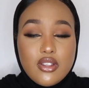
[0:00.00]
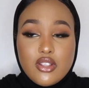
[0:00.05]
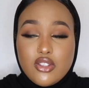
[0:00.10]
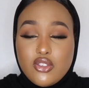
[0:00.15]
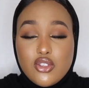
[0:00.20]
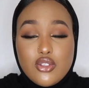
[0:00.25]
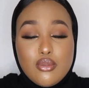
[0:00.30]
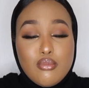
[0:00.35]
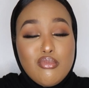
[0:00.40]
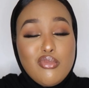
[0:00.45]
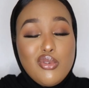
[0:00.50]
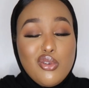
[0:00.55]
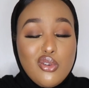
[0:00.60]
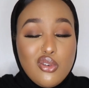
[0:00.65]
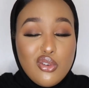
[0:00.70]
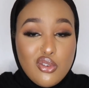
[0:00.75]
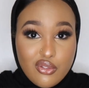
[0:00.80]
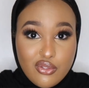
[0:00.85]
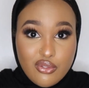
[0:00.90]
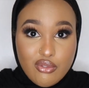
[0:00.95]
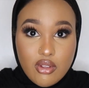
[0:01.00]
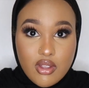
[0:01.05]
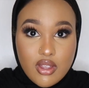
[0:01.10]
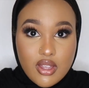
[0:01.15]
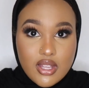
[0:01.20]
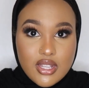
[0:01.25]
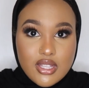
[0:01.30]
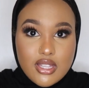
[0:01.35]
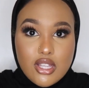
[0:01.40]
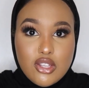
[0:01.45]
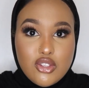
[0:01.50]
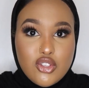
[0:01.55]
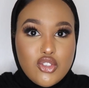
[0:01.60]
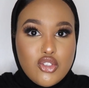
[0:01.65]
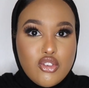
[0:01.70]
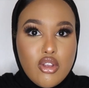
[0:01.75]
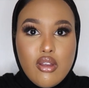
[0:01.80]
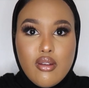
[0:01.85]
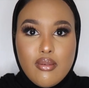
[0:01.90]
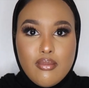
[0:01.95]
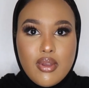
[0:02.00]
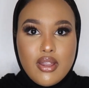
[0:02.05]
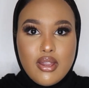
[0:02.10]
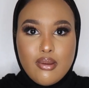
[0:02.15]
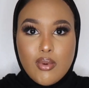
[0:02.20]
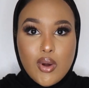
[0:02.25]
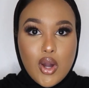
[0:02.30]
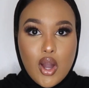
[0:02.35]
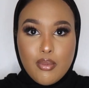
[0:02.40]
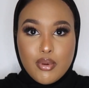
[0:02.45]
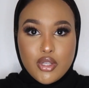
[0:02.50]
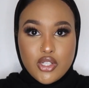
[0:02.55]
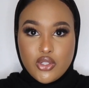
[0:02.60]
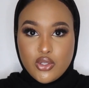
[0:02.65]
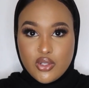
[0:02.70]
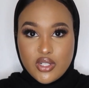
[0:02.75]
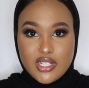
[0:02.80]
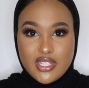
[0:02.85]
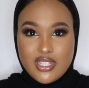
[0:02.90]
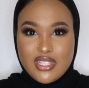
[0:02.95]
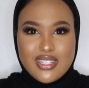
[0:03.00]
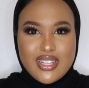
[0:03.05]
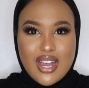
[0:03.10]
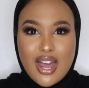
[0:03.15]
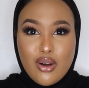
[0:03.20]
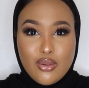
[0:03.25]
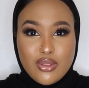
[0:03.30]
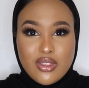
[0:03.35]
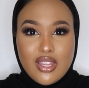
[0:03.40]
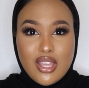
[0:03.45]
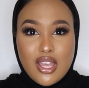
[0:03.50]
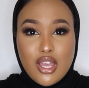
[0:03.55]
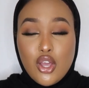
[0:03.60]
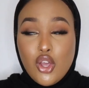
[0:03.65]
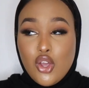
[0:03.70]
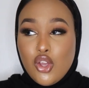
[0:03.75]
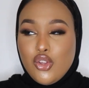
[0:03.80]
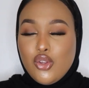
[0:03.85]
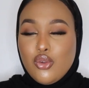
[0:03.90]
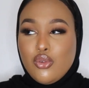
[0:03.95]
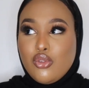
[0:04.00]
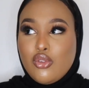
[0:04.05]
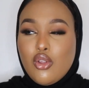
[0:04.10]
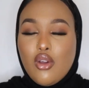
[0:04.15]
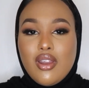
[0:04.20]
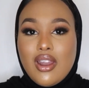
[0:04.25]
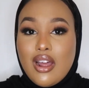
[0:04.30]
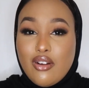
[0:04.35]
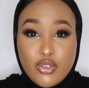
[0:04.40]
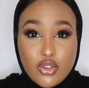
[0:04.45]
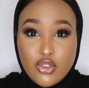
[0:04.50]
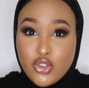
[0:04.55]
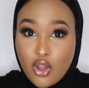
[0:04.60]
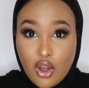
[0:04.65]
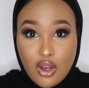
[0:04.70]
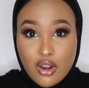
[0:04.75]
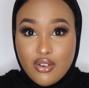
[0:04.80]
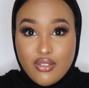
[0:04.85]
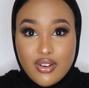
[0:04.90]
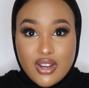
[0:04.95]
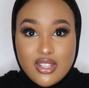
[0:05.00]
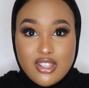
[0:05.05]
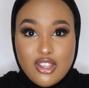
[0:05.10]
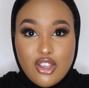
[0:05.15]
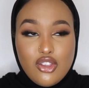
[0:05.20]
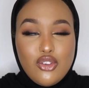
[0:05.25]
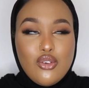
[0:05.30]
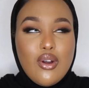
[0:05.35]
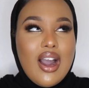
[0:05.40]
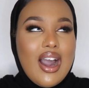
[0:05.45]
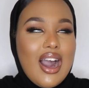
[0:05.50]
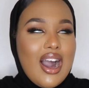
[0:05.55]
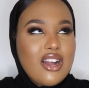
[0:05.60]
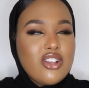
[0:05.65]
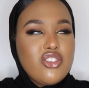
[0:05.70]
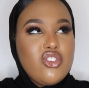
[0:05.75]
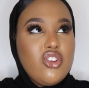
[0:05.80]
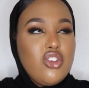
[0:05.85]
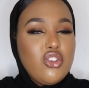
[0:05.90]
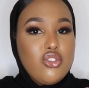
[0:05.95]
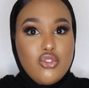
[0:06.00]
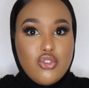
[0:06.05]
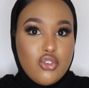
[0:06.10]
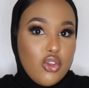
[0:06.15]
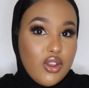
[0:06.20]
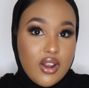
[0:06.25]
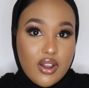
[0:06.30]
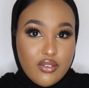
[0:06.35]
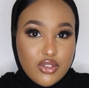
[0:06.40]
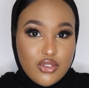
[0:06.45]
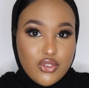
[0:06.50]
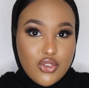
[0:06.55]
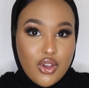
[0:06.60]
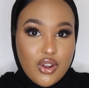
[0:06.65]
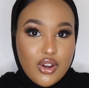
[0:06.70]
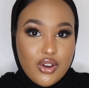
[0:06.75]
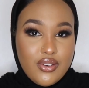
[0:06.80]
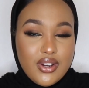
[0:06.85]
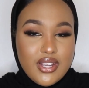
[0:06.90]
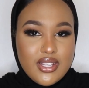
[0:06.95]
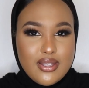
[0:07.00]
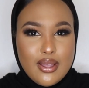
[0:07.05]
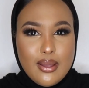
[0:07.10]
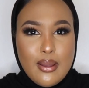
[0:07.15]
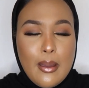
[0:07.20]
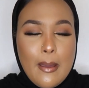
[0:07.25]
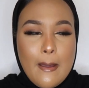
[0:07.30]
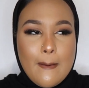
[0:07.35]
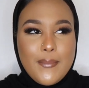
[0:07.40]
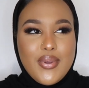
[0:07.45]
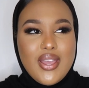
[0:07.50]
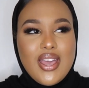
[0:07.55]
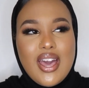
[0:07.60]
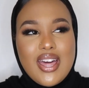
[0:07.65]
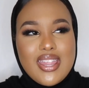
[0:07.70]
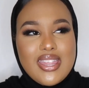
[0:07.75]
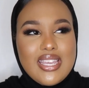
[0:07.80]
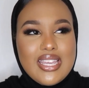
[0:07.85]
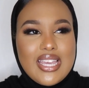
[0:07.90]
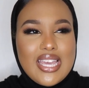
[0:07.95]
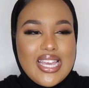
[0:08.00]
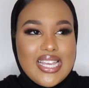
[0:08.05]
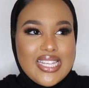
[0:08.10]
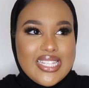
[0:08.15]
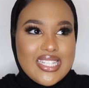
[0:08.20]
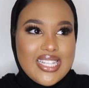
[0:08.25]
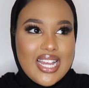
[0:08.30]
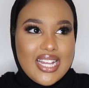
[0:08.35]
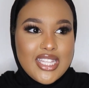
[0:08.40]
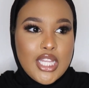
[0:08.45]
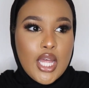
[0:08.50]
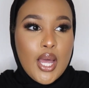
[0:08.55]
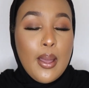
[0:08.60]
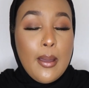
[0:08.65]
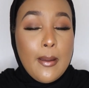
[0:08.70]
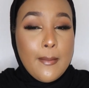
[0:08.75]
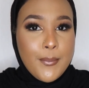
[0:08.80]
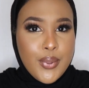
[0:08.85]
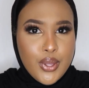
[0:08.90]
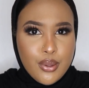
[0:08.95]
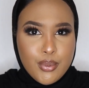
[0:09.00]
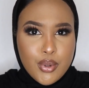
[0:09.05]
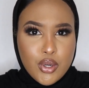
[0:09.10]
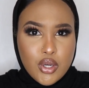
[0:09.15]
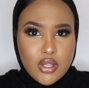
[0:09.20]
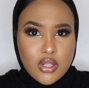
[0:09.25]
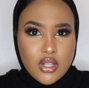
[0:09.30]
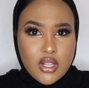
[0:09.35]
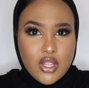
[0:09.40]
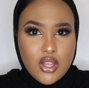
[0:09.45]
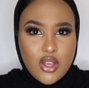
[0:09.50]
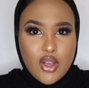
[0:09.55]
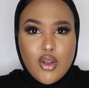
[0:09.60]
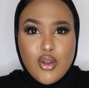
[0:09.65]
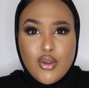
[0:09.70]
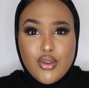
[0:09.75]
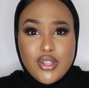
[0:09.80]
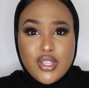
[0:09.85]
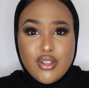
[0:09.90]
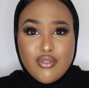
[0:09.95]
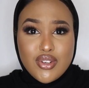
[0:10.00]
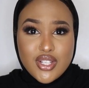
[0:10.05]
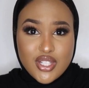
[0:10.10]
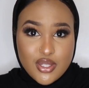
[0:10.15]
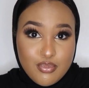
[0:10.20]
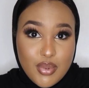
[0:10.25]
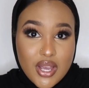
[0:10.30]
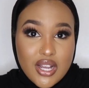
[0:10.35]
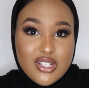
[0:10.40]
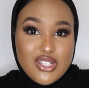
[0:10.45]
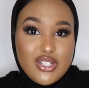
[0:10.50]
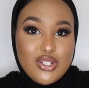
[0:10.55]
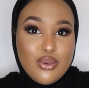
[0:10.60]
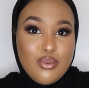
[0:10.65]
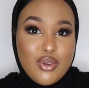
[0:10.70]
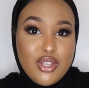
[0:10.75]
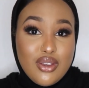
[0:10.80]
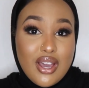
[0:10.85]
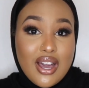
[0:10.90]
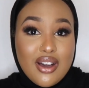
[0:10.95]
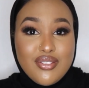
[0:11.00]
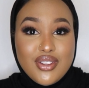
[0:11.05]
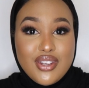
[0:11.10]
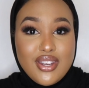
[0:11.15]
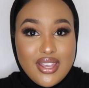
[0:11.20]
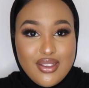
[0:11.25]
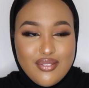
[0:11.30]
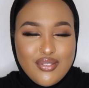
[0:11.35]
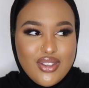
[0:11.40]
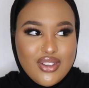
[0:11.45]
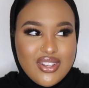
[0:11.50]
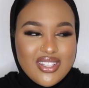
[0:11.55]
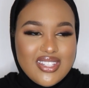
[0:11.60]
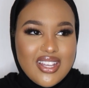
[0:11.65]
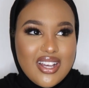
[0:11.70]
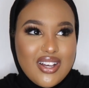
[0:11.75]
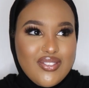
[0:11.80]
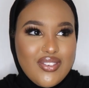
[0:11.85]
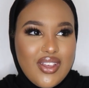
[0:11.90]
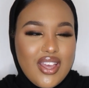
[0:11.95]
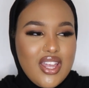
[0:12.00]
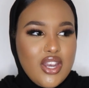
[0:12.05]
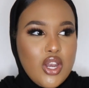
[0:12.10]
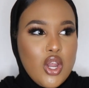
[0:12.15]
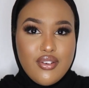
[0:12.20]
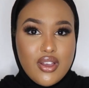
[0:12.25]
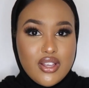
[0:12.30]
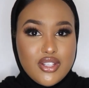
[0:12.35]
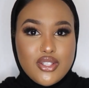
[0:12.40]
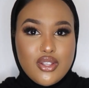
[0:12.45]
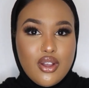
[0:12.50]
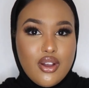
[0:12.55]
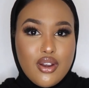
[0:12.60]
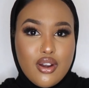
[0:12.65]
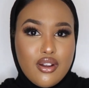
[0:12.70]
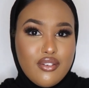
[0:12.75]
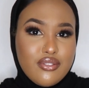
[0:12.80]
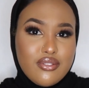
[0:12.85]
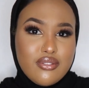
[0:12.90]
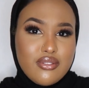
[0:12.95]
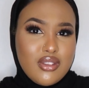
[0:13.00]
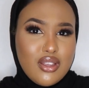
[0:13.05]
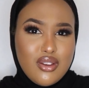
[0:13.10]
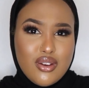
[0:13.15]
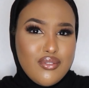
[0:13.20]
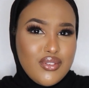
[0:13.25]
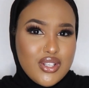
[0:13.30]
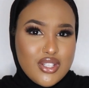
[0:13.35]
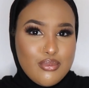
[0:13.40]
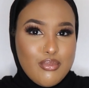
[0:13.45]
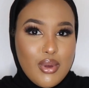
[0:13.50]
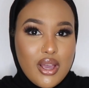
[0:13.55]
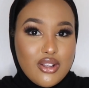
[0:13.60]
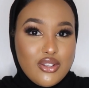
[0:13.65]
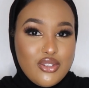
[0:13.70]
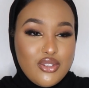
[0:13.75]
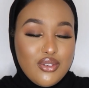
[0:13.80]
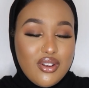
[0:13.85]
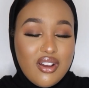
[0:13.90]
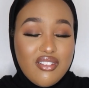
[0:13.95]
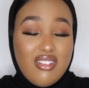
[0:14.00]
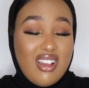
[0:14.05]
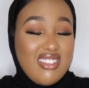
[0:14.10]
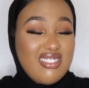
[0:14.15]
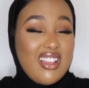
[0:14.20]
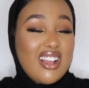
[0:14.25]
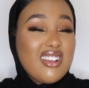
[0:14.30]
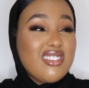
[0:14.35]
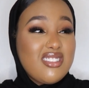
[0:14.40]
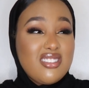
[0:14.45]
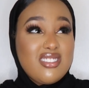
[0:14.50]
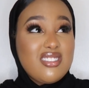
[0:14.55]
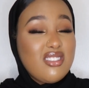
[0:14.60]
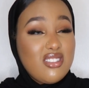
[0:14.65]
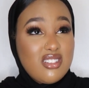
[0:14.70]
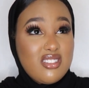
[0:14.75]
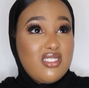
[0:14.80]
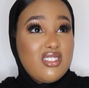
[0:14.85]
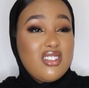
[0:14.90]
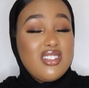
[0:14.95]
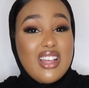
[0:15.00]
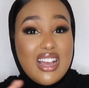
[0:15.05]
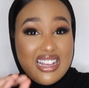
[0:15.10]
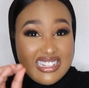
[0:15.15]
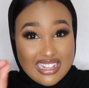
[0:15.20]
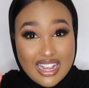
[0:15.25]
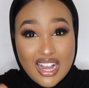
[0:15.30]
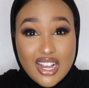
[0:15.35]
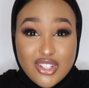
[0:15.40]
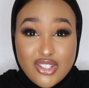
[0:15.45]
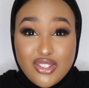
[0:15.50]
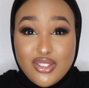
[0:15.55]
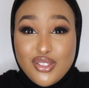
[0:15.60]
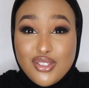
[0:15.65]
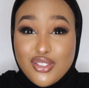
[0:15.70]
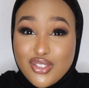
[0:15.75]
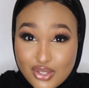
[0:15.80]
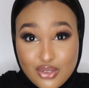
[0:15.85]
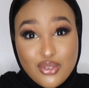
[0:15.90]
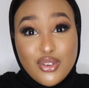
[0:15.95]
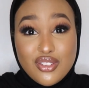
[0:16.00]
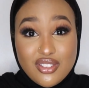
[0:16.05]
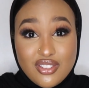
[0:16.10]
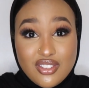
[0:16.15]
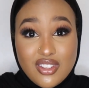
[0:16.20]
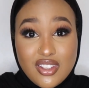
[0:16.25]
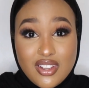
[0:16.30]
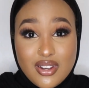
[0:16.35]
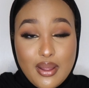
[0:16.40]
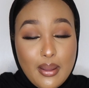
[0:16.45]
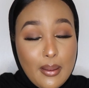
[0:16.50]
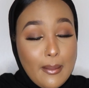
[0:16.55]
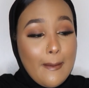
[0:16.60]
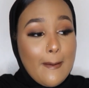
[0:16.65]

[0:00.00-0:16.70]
Just move. There's so many more opportunities out there. You don't have to tolerate it. You actually don't have to tolerate it. But yeah, I think it is sad that people only respect you when you have a name for yourself, and first starting off they don't respect you. That's disgusting. That is actually disgusting.